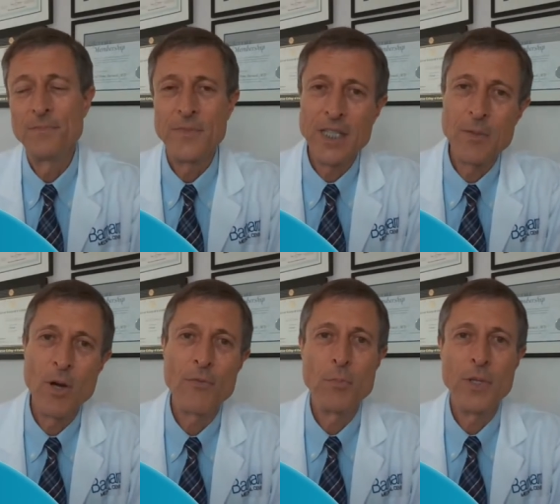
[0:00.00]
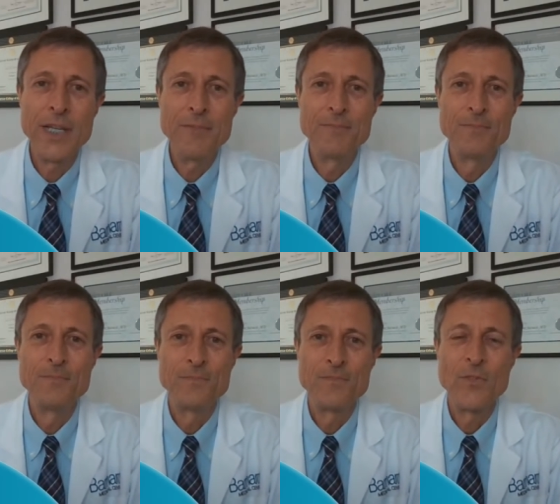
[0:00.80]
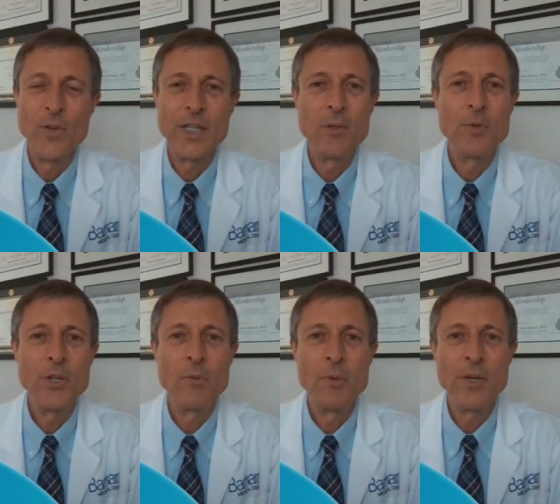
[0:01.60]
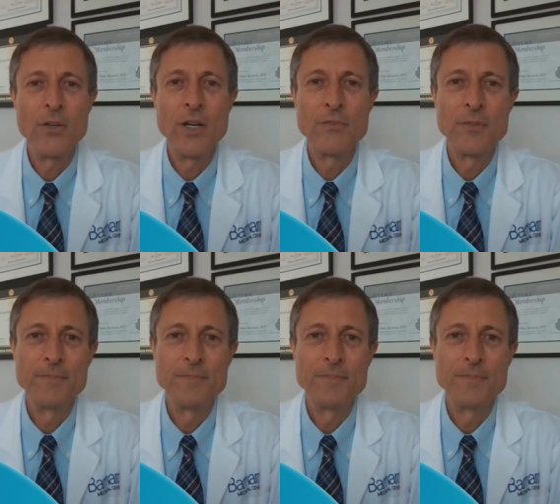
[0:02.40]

get them off the plate, frankly, we'd all be better off.